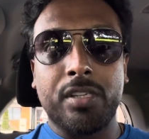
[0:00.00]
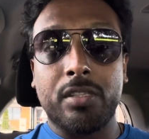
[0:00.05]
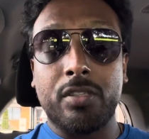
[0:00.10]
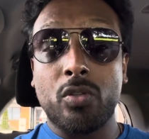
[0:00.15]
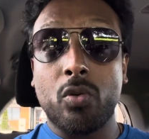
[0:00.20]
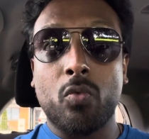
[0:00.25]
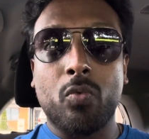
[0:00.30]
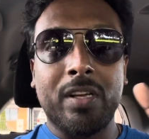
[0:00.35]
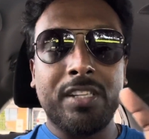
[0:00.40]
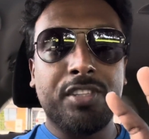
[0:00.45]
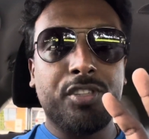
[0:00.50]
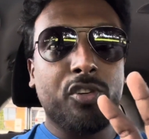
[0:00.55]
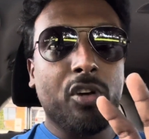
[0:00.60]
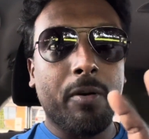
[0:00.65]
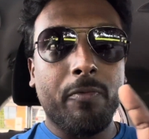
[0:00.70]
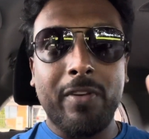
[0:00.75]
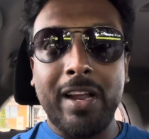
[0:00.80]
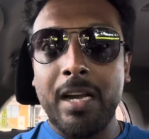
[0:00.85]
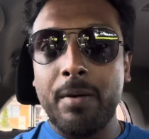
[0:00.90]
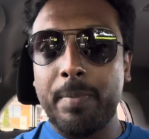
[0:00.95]
So once you are
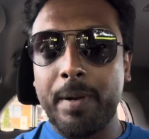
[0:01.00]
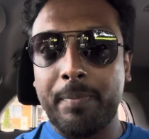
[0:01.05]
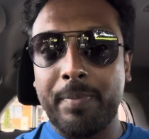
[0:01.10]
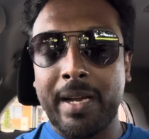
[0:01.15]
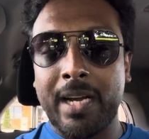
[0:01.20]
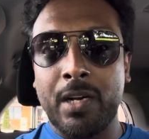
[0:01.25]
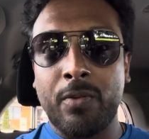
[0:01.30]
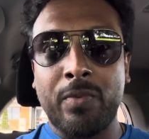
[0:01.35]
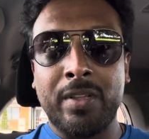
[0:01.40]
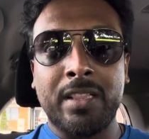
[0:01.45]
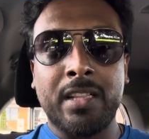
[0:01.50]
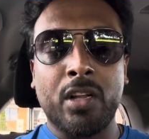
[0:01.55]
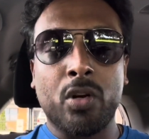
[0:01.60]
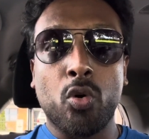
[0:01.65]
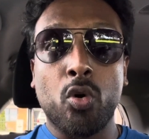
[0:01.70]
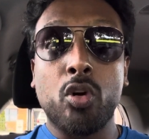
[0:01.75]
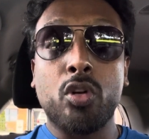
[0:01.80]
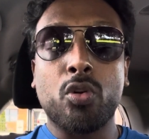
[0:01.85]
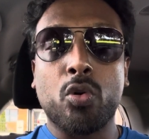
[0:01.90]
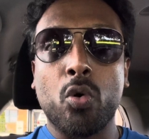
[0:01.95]
well prepared with the
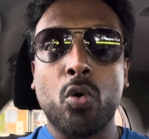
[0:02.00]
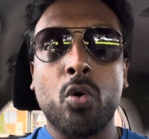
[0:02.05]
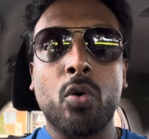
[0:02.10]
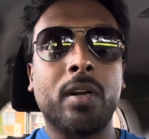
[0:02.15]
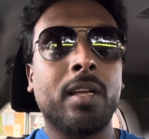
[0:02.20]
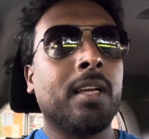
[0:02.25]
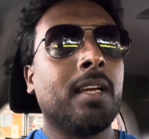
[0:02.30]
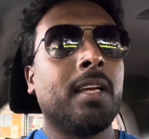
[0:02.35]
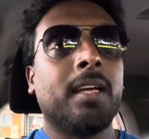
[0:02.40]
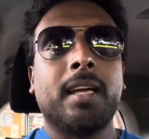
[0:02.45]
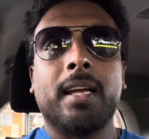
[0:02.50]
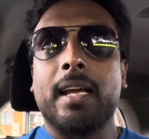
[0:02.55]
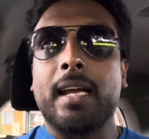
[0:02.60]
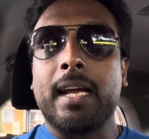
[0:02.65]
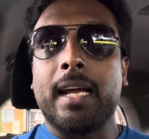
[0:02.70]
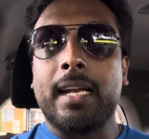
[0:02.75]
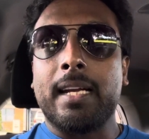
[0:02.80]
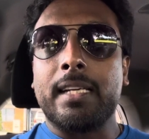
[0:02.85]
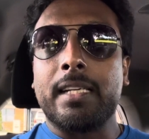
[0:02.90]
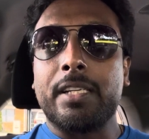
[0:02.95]
road code,
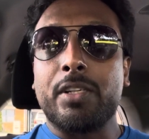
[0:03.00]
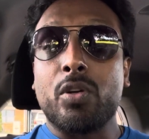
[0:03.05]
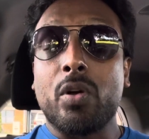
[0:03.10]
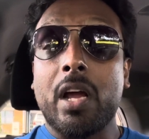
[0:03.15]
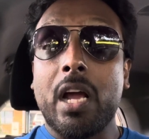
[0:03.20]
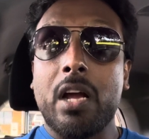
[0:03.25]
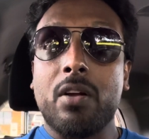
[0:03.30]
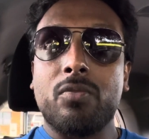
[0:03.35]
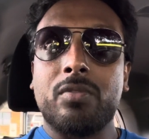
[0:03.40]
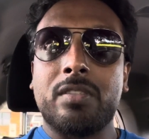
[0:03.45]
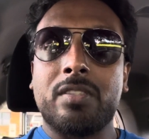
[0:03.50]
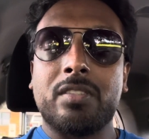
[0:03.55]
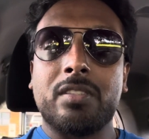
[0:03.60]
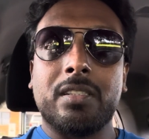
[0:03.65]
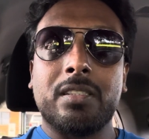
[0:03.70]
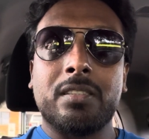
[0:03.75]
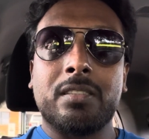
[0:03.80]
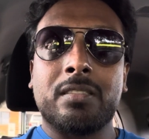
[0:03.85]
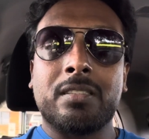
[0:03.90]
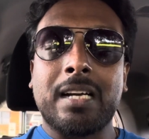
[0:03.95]
and you have
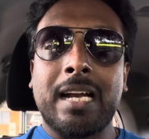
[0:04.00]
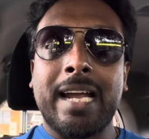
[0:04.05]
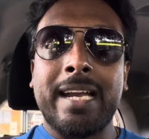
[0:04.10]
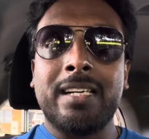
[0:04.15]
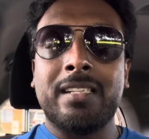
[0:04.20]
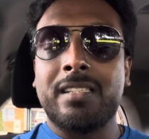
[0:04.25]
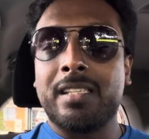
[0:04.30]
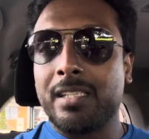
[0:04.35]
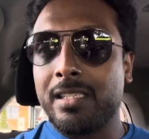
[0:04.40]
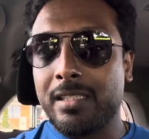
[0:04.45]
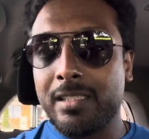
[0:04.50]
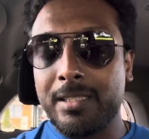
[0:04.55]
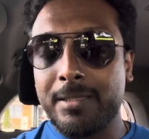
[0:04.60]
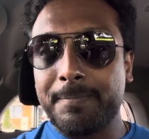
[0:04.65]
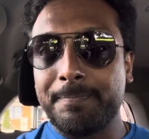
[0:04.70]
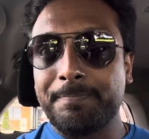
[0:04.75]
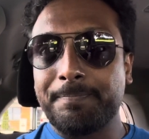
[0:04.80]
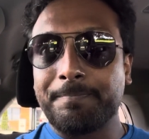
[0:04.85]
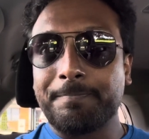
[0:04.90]
tried the